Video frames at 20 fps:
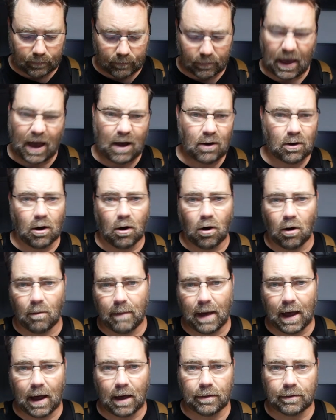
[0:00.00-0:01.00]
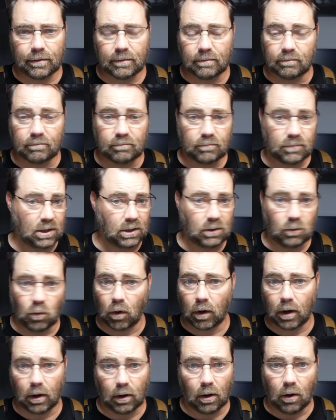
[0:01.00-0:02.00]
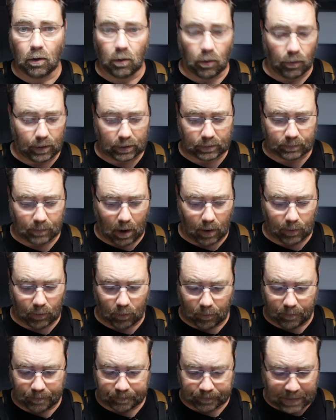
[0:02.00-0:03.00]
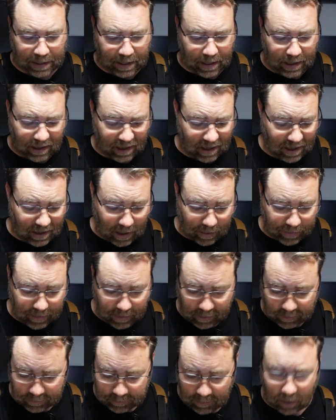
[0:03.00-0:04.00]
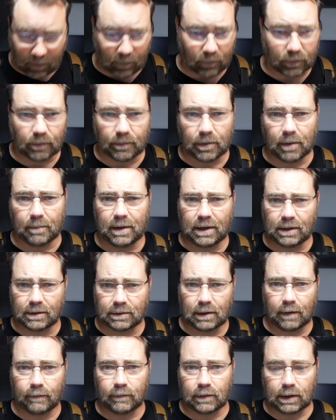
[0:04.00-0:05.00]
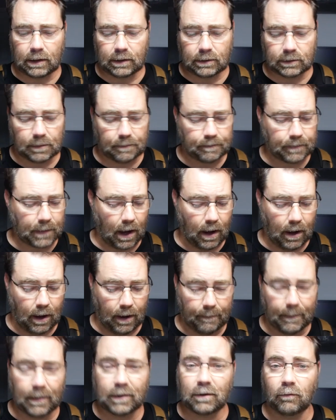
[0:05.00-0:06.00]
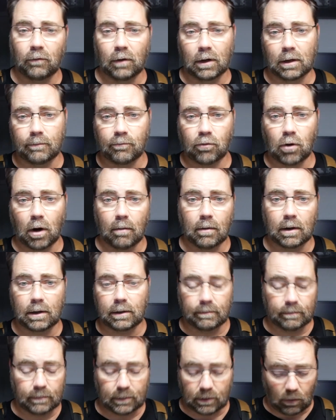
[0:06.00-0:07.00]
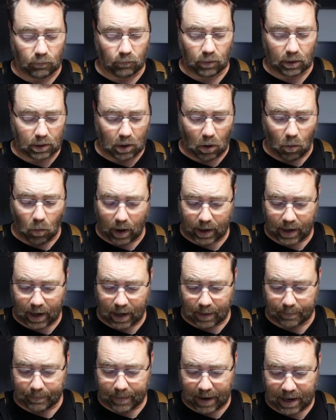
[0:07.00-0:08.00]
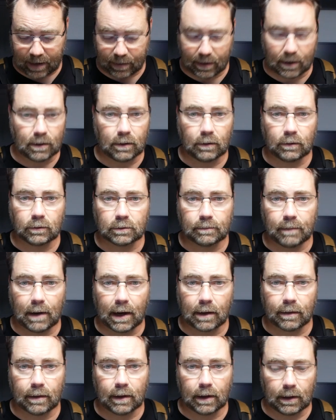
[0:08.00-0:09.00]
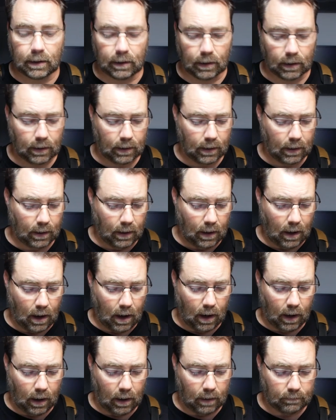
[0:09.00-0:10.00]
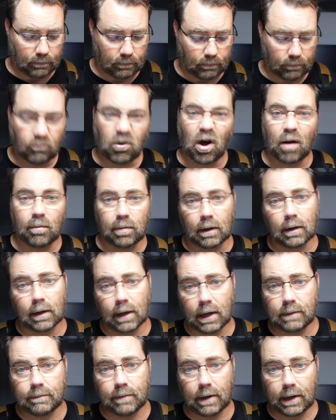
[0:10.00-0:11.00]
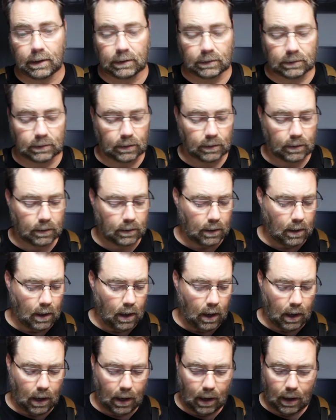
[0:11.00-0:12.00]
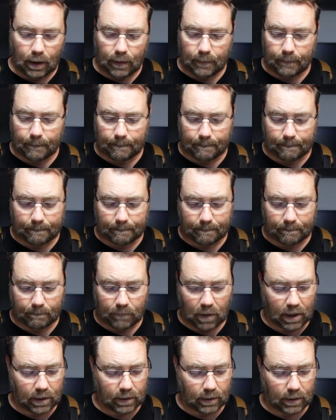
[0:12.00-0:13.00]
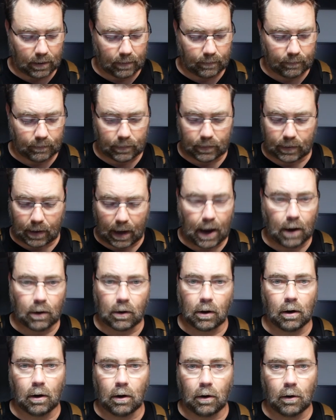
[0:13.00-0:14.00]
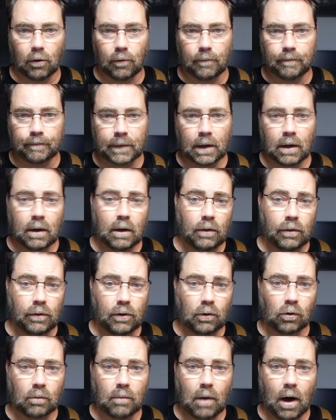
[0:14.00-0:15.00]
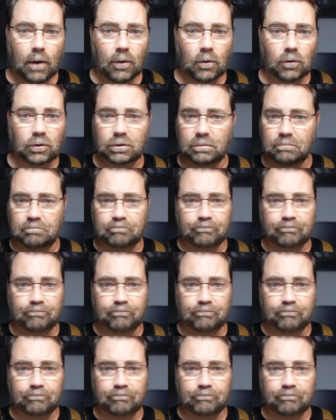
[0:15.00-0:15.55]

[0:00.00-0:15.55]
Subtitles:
alcohol bath didn't work at all on this model. Again, I think this model is from the mid-70s. I don't really know what kind of paint they used back then. Probably lead-based. But the alcohol, newer models,